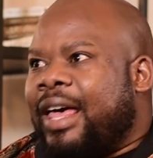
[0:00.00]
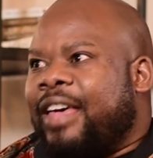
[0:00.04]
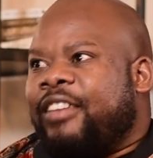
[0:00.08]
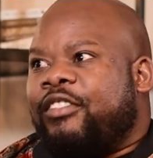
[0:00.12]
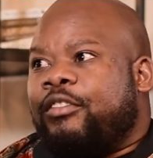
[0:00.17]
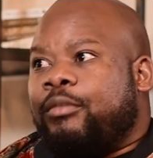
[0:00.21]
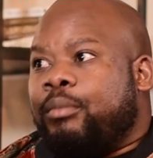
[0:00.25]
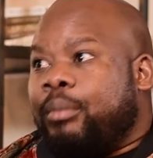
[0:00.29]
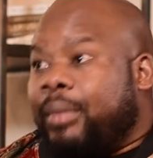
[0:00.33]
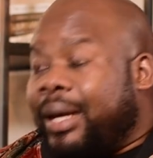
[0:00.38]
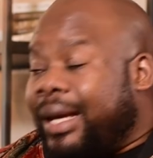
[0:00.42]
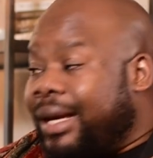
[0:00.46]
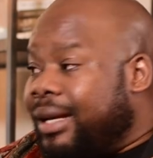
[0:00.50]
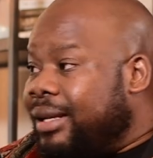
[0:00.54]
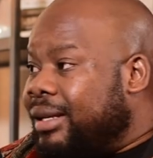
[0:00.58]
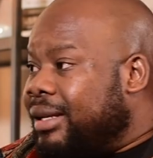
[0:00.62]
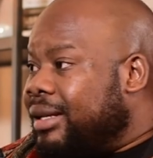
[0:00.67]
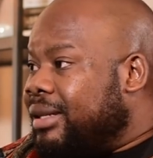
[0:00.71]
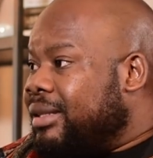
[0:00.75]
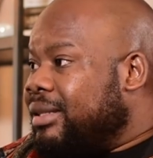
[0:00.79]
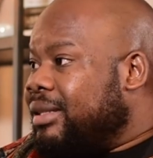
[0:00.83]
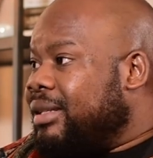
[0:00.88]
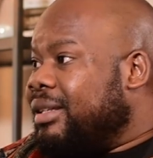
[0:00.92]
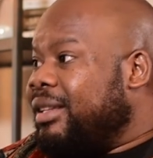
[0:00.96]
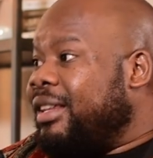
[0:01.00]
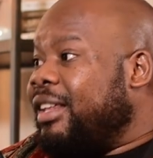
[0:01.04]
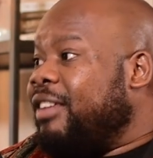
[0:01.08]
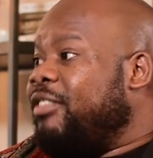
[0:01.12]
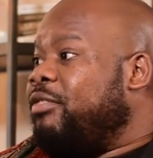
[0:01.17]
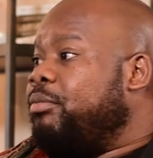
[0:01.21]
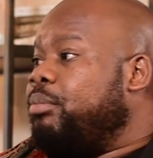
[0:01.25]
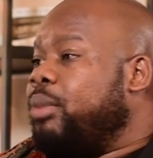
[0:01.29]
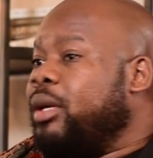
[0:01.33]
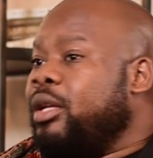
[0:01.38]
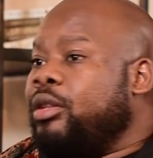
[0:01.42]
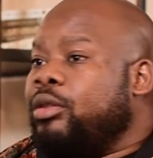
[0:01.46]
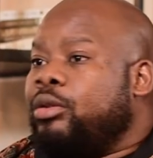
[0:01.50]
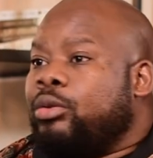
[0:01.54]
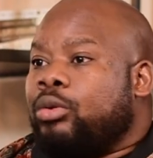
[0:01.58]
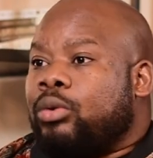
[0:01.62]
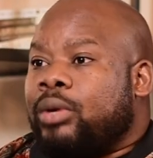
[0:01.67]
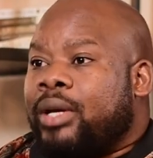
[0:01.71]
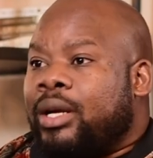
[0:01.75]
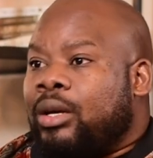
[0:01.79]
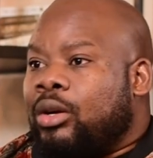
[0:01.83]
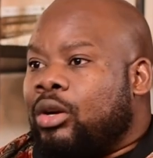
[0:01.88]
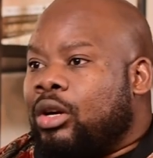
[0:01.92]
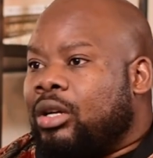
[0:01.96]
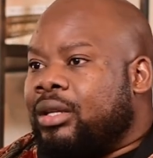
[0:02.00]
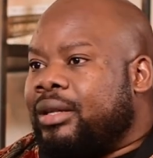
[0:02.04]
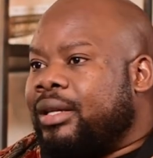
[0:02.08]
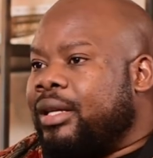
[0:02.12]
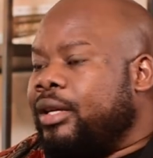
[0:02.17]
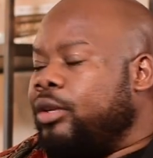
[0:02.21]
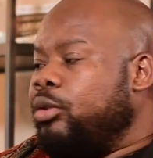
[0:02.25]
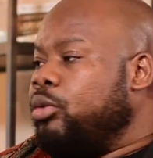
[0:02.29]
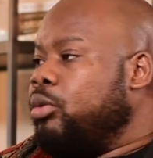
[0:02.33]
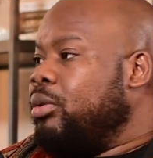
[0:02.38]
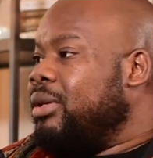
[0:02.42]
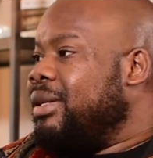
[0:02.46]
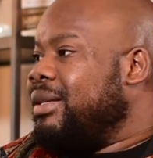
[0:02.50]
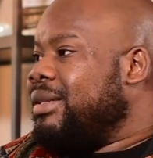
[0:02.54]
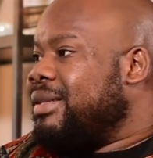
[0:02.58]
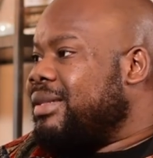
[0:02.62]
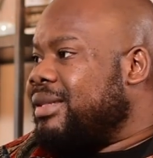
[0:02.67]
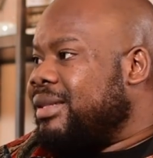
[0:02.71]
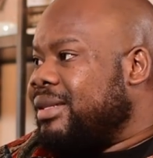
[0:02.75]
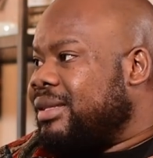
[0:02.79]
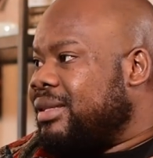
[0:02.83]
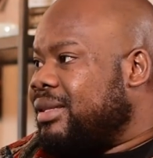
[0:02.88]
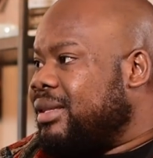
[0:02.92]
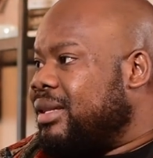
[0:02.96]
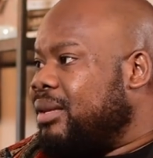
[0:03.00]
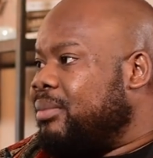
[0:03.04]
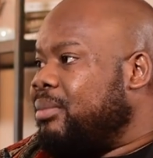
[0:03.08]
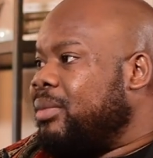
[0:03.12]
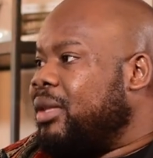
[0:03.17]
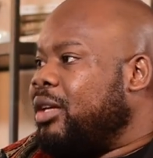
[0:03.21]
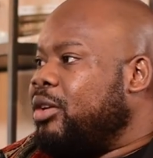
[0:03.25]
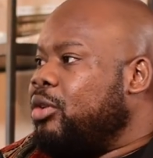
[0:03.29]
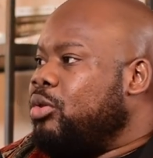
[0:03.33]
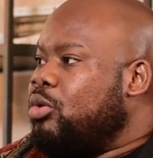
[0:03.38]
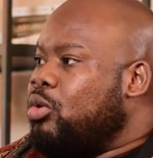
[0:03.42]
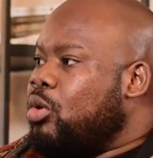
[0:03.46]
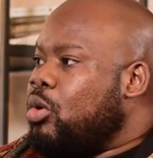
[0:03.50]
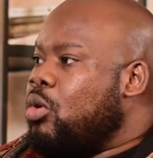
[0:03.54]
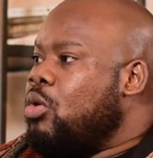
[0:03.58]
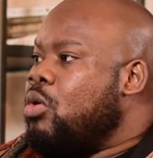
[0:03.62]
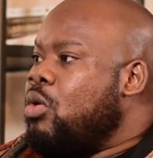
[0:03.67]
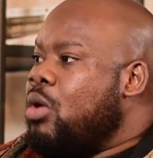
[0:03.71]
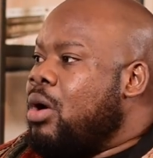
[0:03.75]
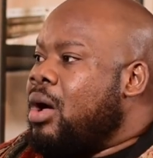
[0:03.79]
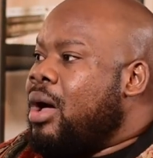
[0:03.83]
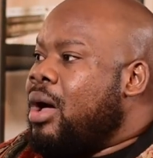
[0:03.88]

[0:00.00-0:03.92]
have made it. Mm -hmm. They've been through a lot. They know the system. They know